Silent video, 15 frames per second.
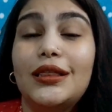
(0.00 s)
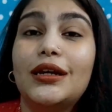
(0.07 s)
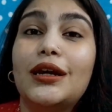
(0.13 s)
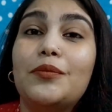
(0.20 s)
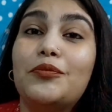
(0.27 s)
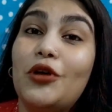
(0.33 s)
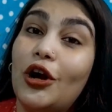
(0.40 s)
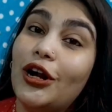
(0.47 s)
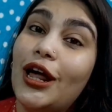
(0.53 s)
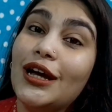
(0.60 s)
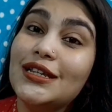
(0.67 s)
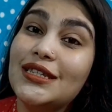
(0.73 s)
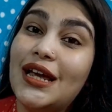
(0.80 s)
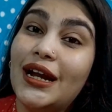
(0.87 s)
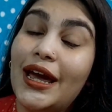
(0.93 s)
the
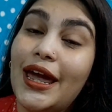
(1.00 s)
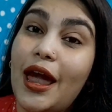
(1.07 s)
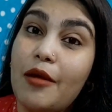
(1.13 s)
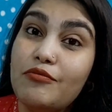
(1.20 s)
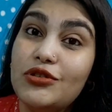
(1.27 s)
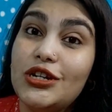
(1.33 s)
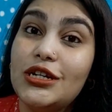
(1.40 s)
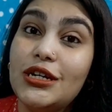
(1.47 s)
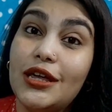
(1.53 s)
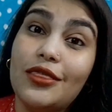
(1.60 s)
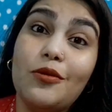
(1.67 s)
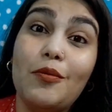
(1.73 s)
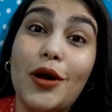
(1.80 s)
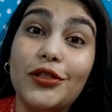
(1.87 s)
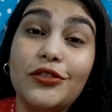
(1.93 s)
products that I emptied
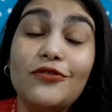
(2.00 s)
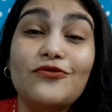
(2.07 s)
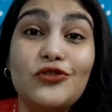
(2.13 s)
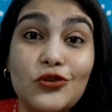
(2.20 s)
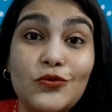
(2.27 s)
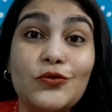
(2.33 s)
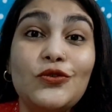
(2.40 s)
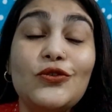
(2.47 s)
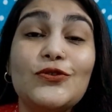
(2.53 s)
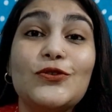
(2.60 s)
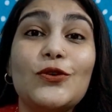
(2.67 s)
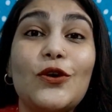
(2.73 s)
in the month of June.